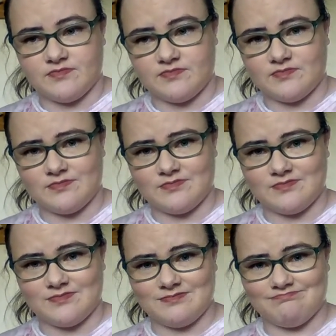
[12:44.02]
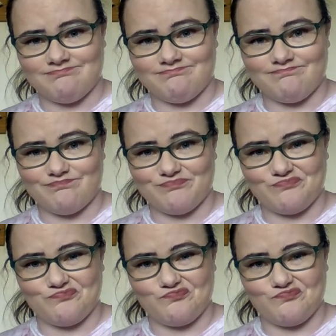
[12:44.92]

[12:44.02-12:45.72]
No one is speaking in this clip.